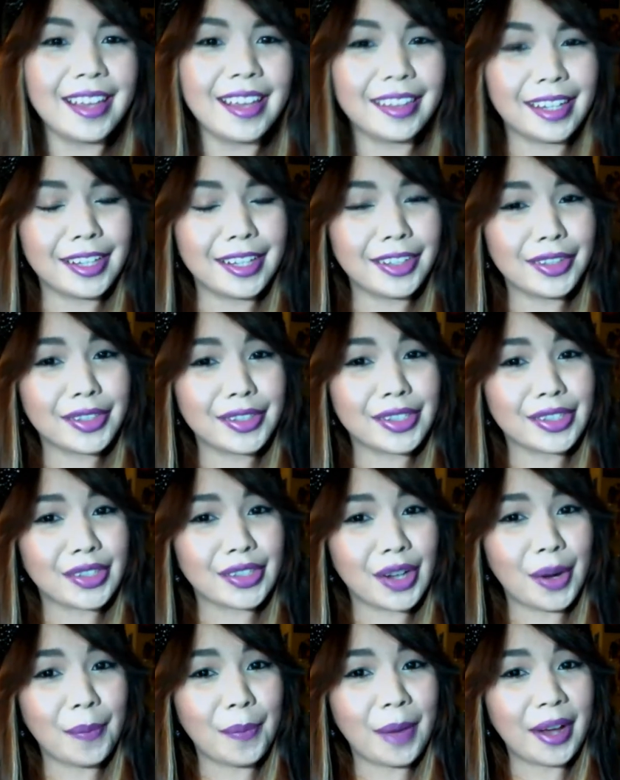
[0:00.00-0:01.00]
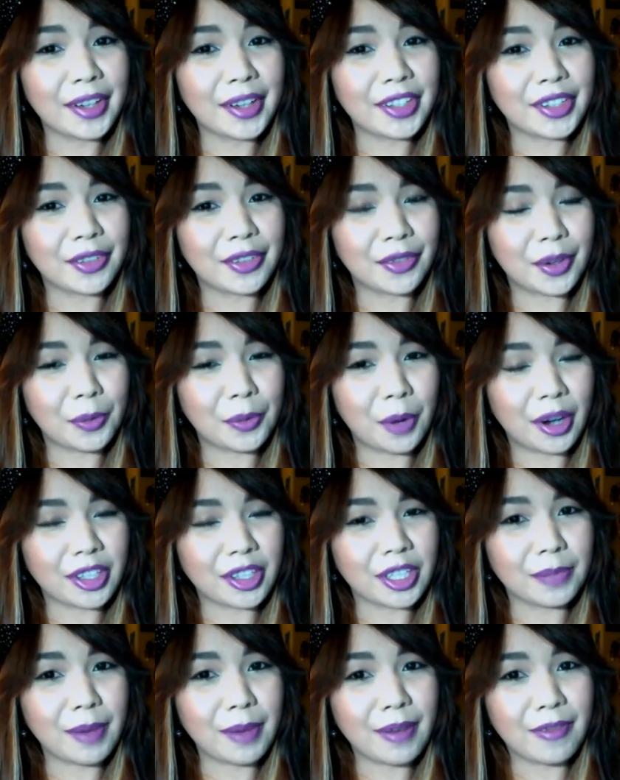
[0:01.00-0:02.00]
Thank you so much for
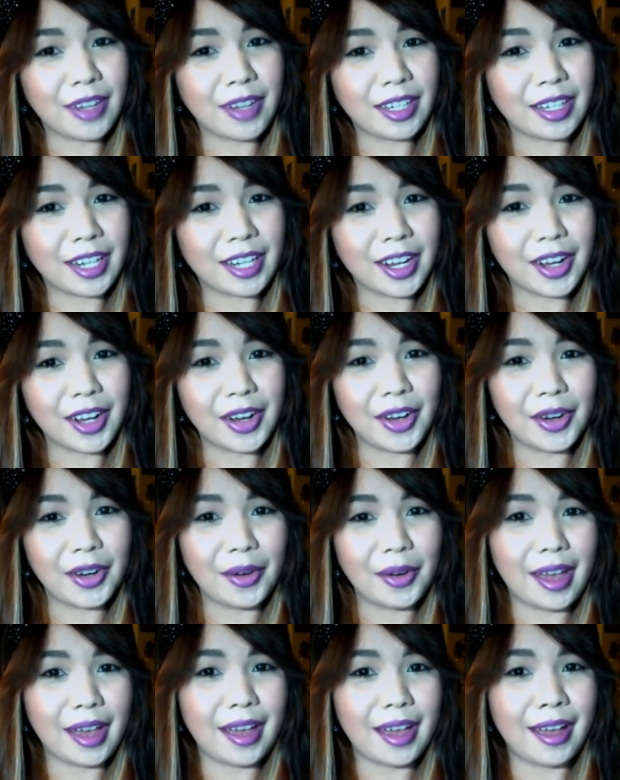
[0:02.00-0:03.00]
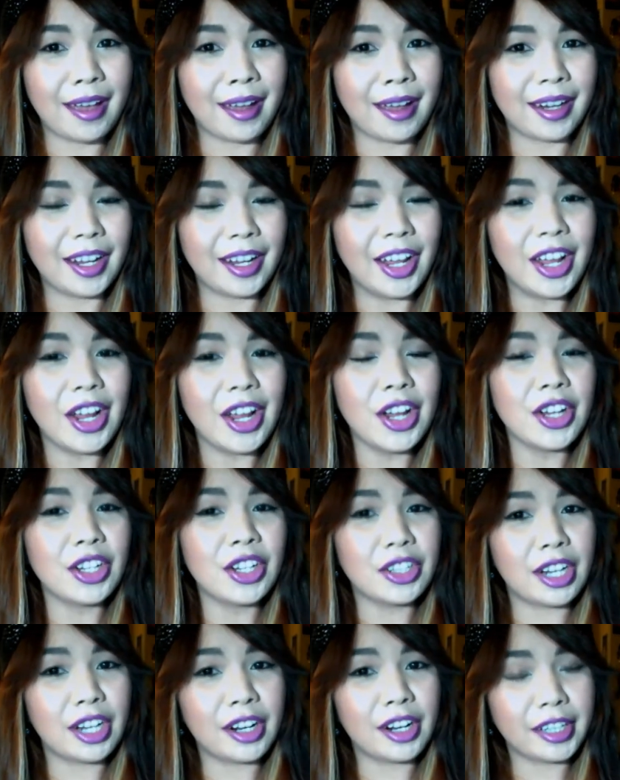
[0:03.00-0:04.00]
watching my video and
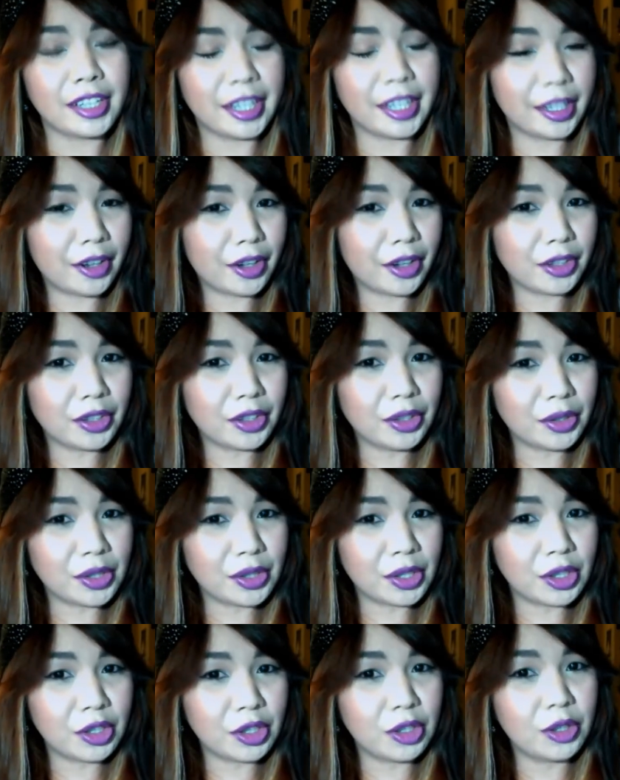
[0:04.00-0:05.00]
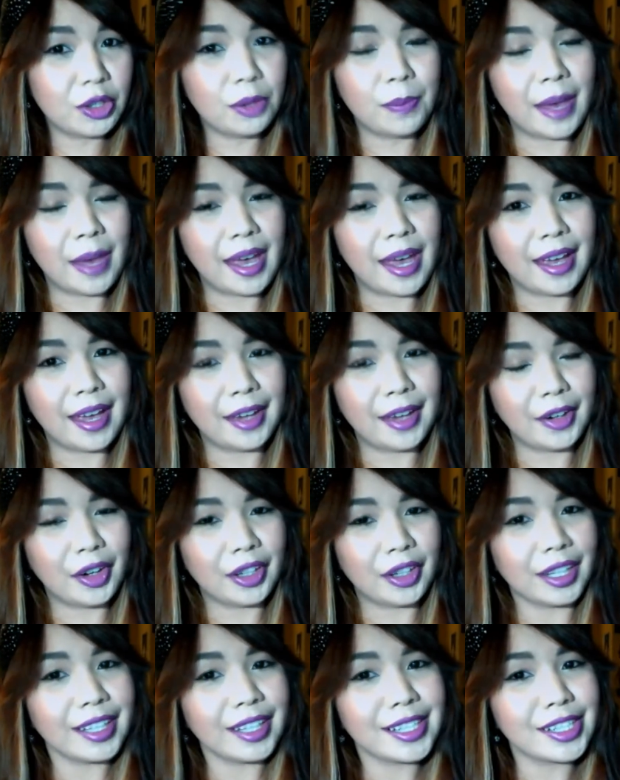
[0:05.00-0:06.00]
sharing it on YouTube and
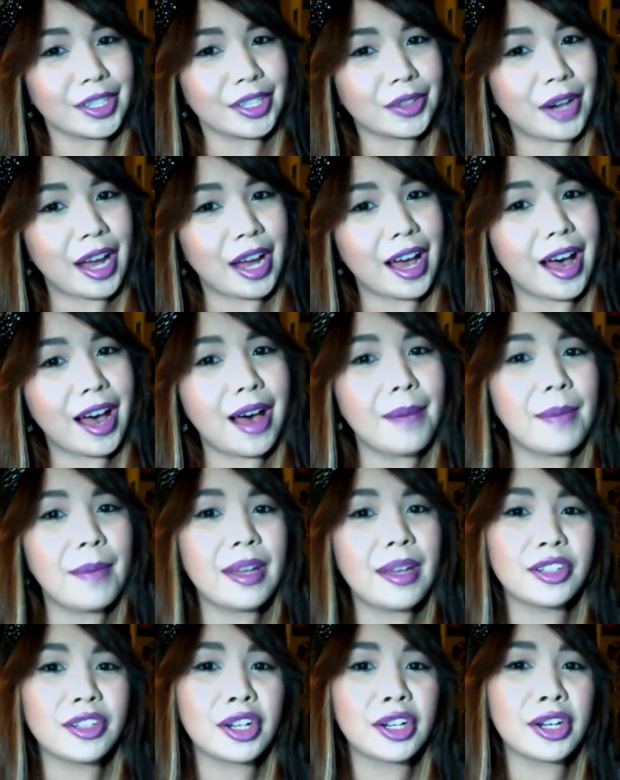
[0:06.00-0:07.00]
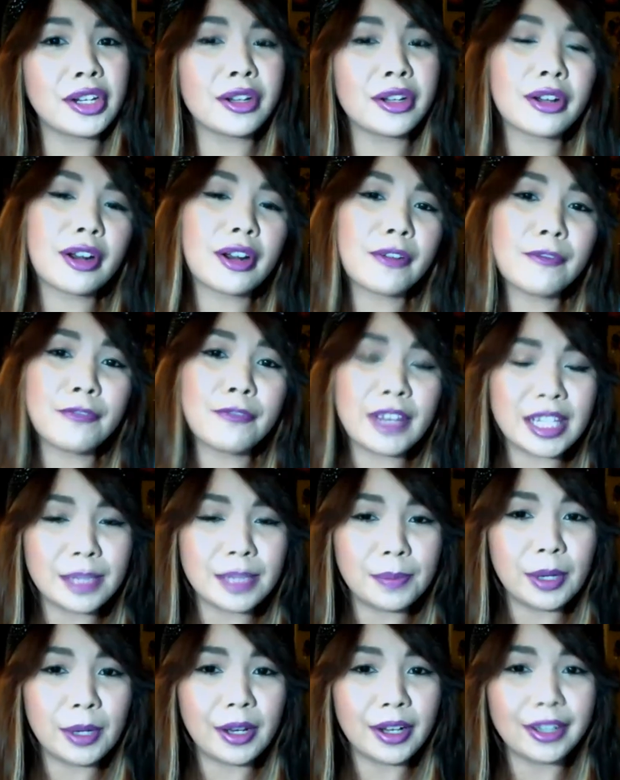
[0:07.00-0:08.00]
on Instagram and sharing it on
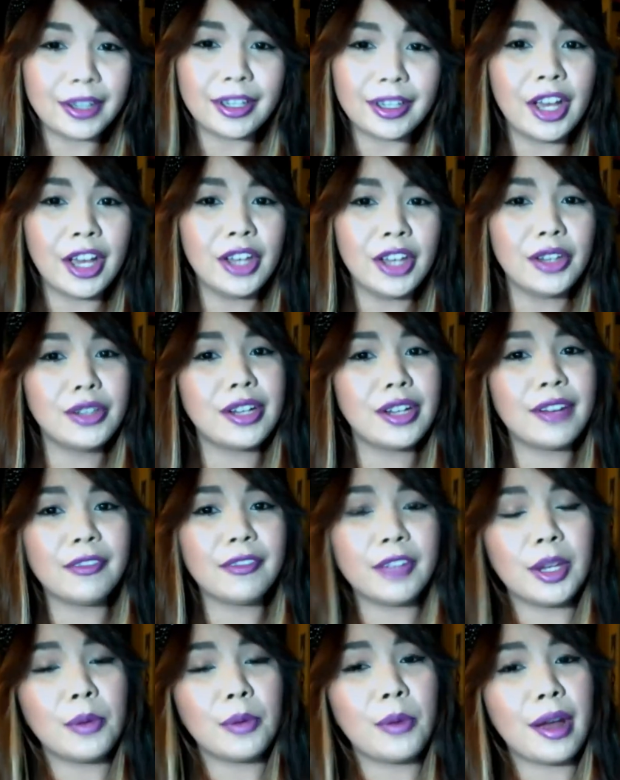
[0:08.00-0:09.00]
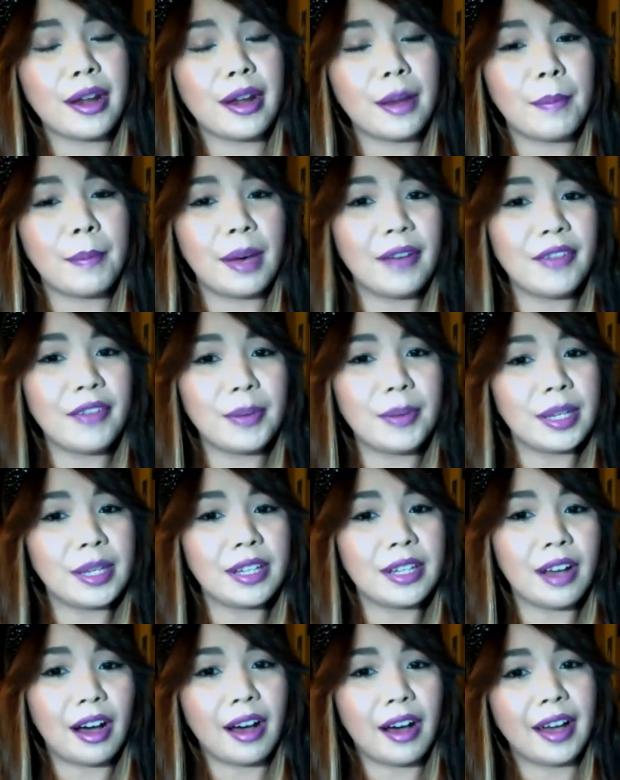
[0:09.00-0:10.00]
Facebook. You definitely went above and
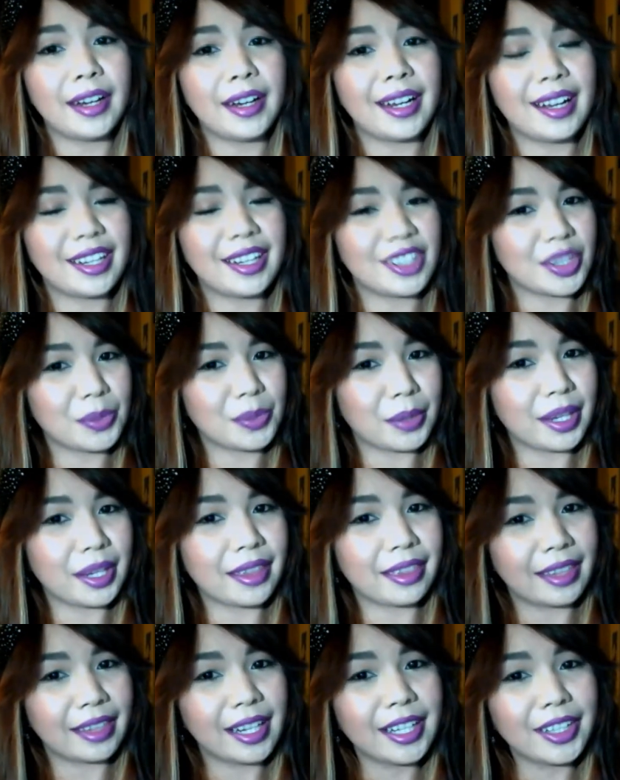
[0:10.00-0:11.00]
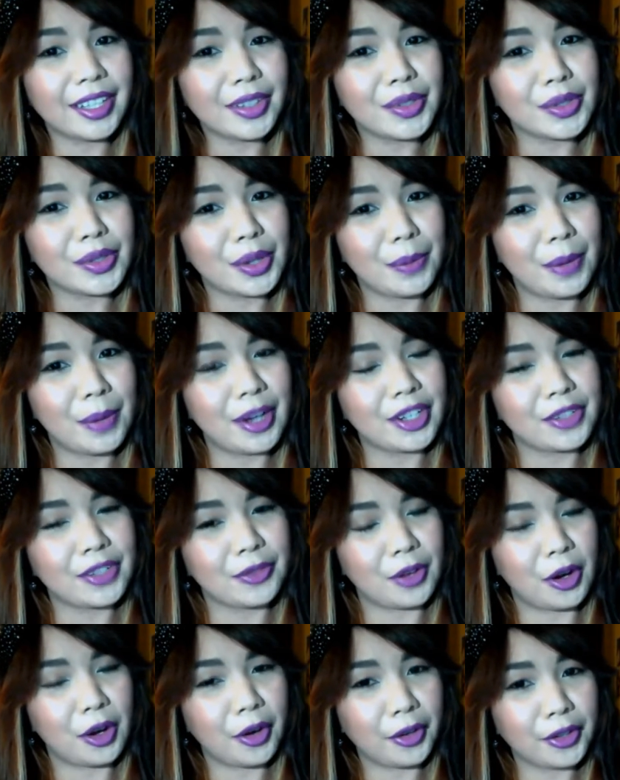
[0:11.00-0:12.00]
beyond, and I just want to thank you so much
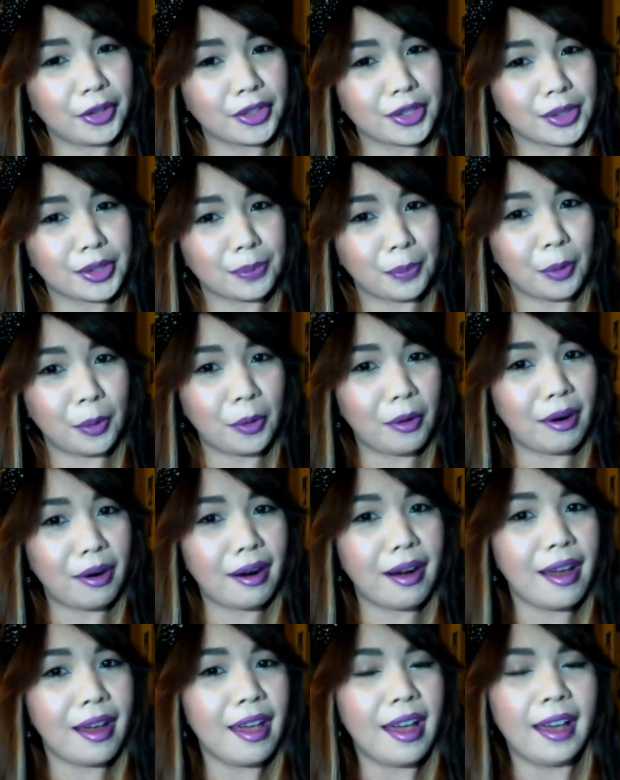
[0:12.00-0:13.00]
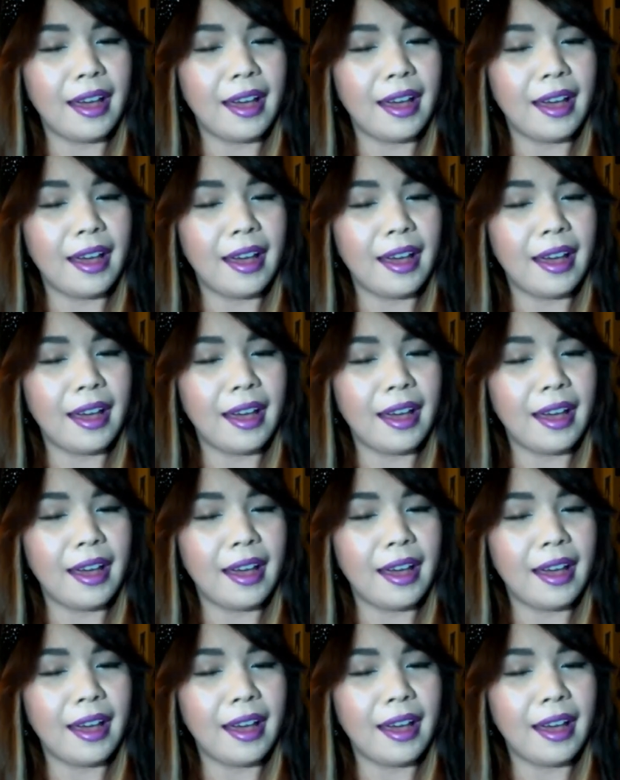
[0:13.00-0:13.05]
for all your support.